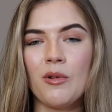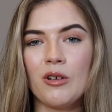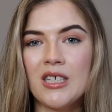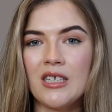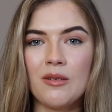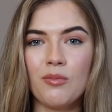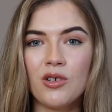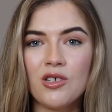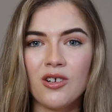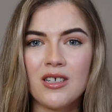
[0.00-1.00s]
or tinted
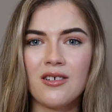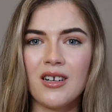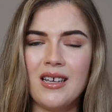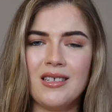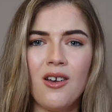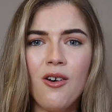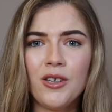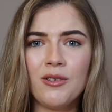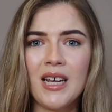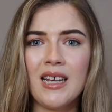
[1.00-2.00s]
moisturizer is all
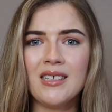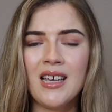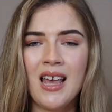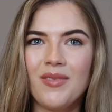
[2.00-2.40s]
you need.